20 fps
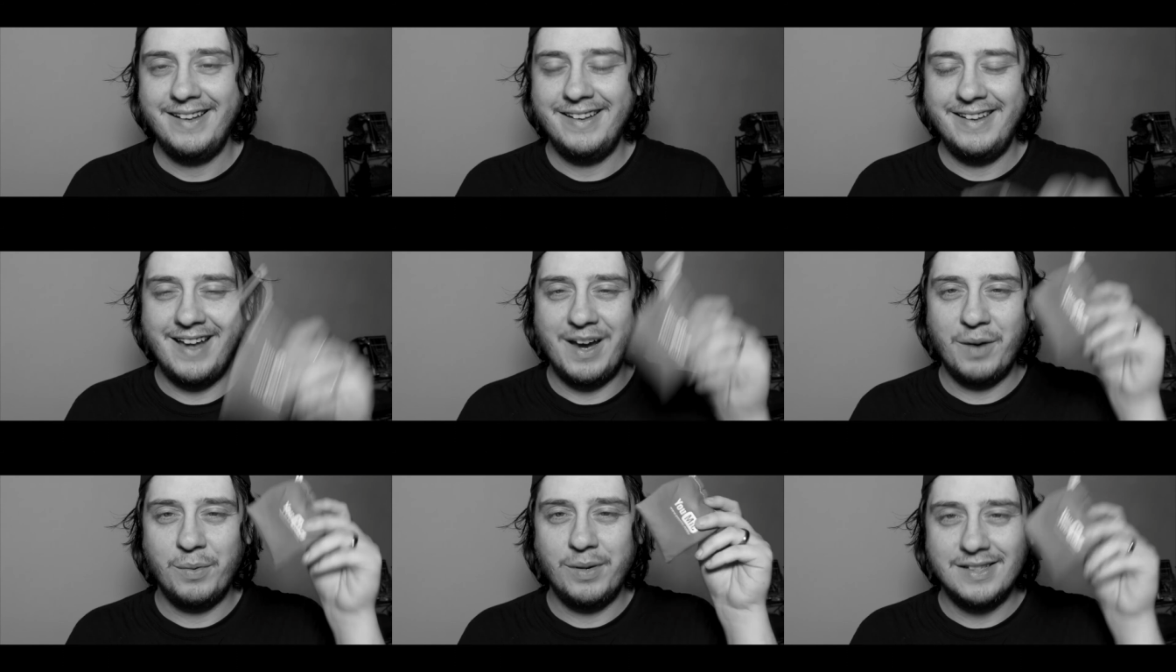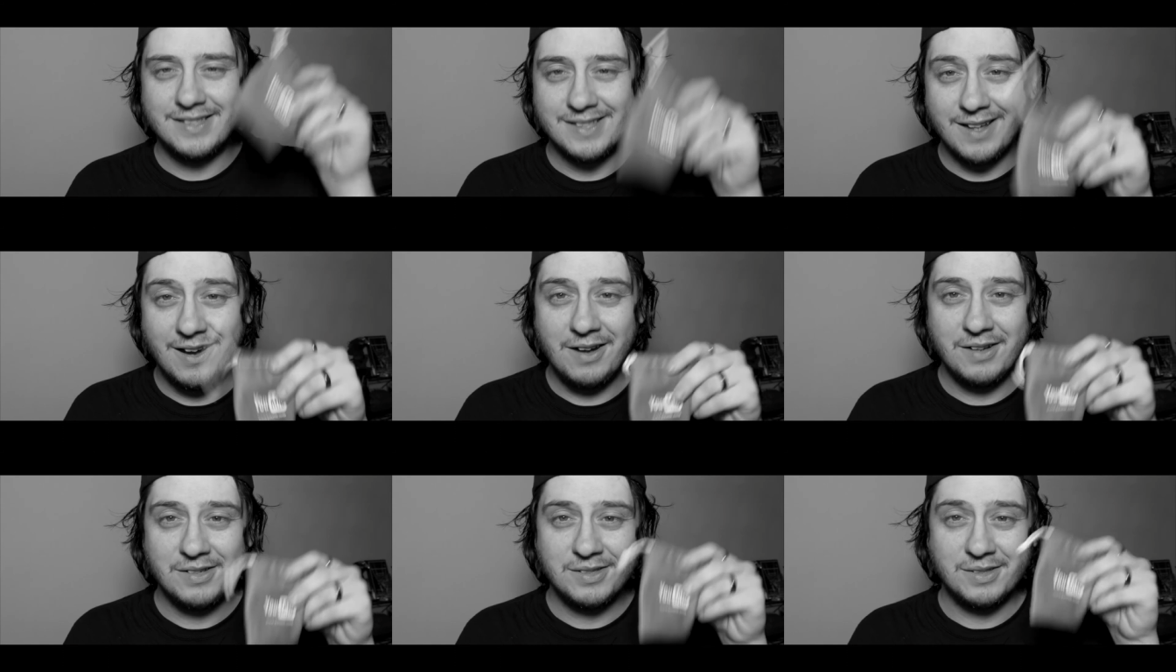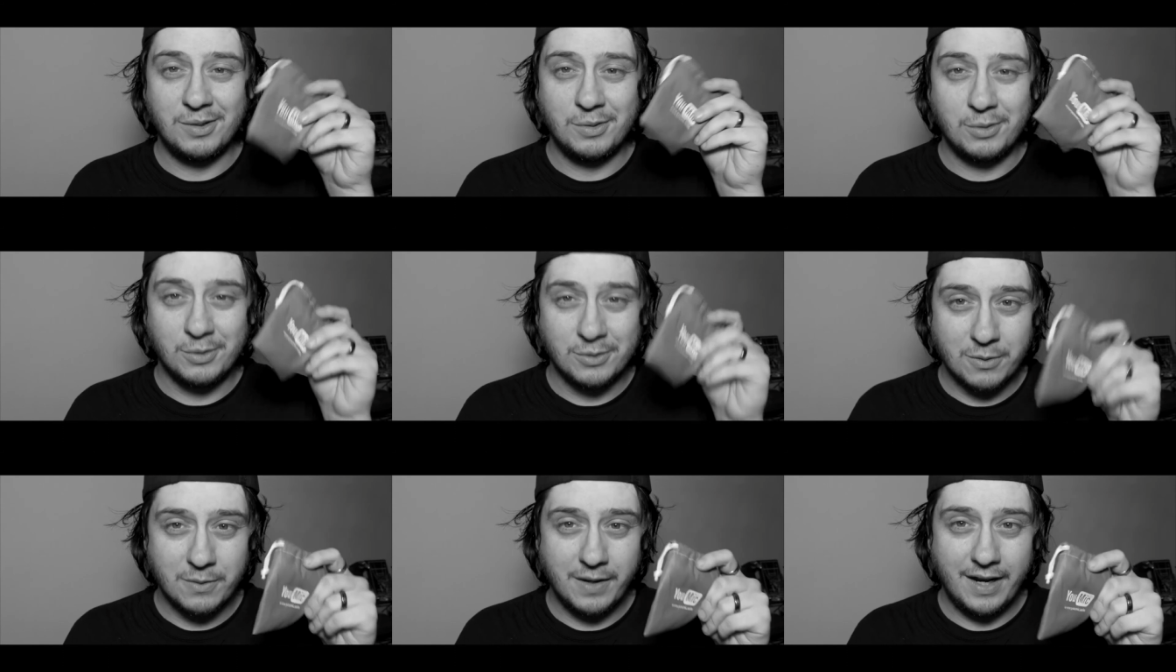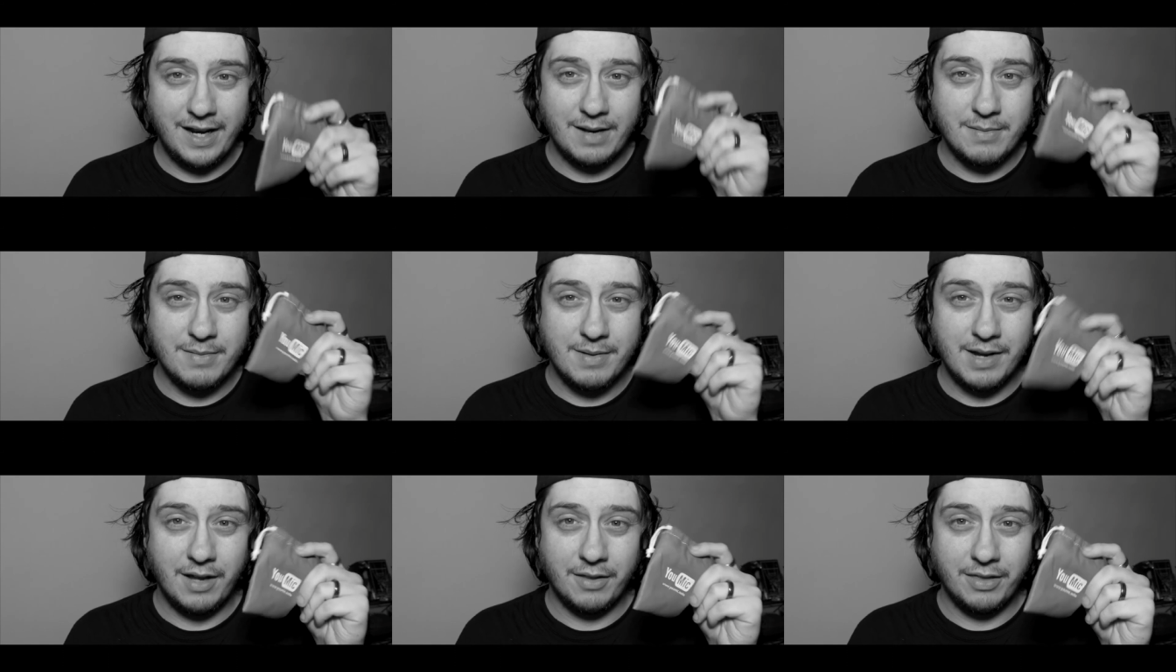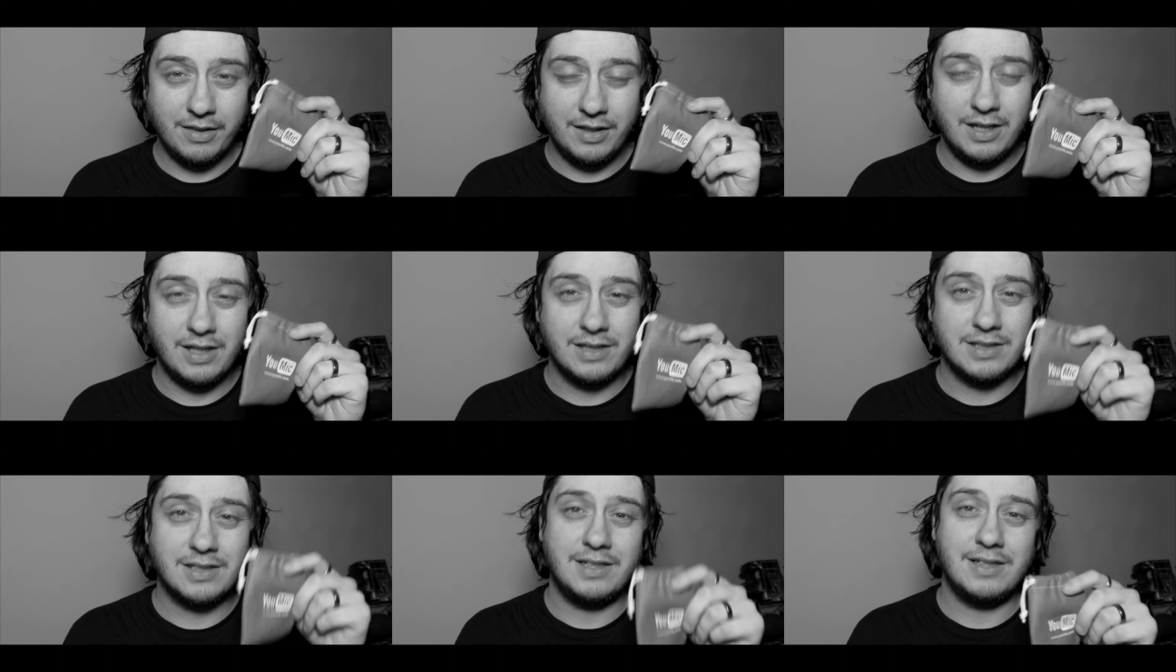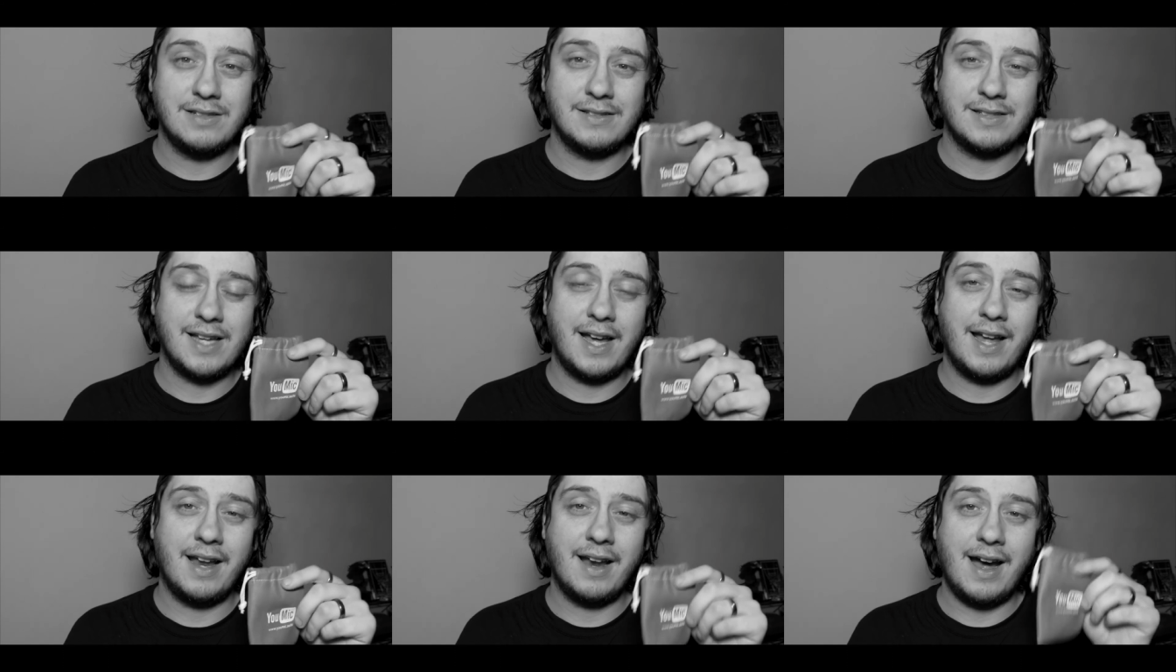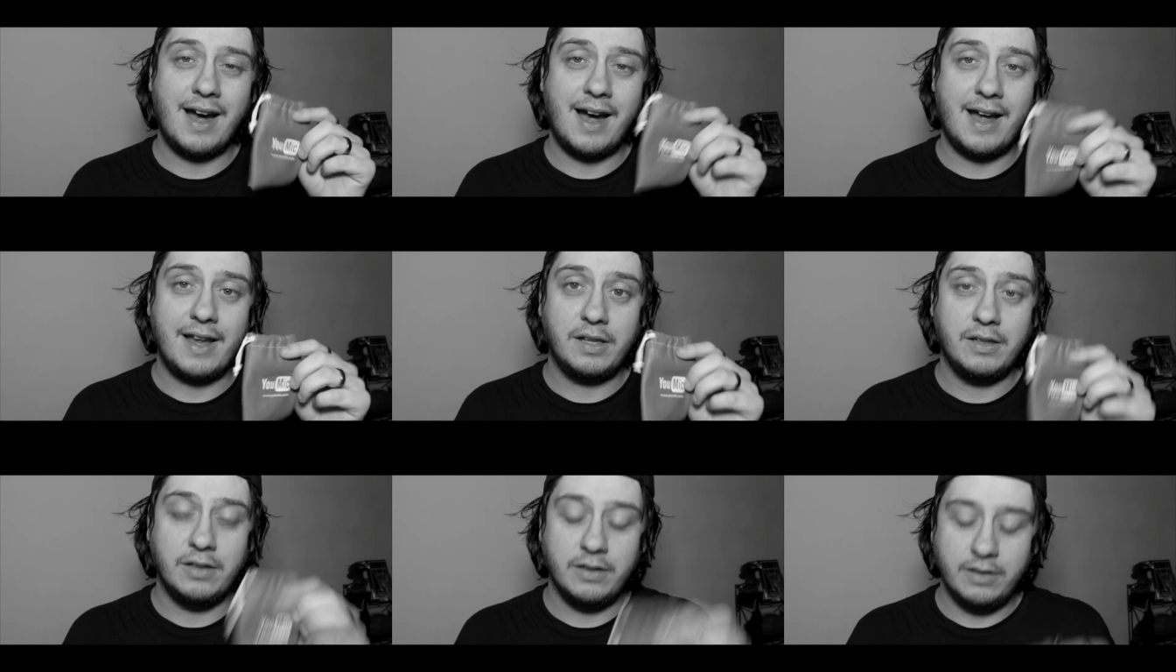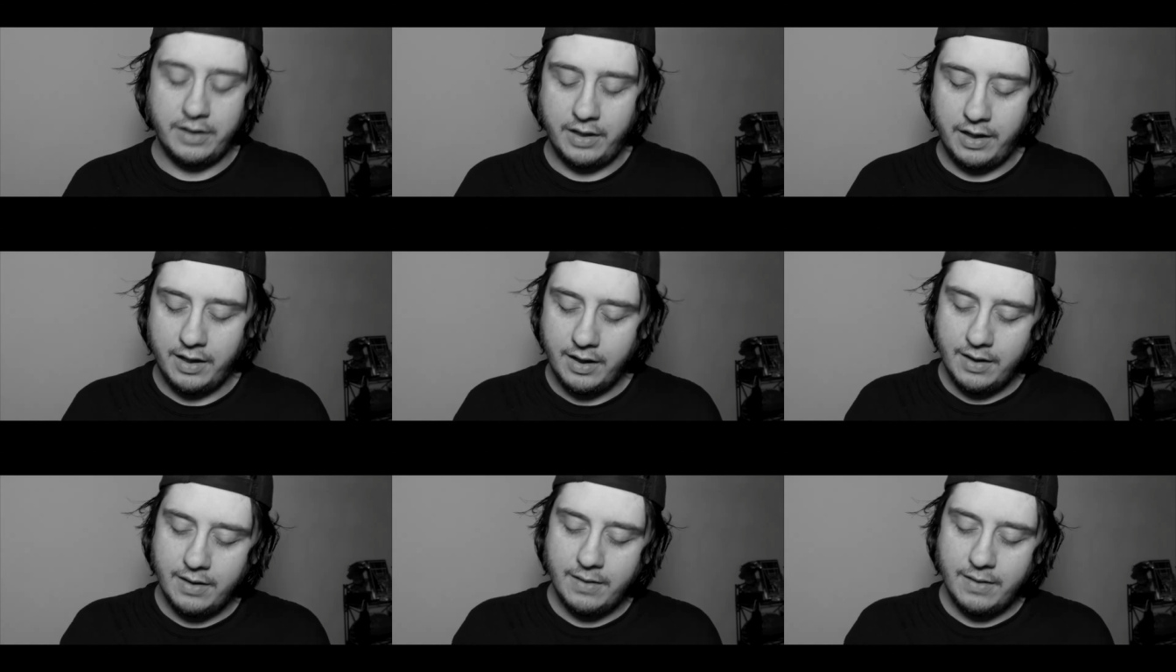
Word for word: Now what's also great about this is that I could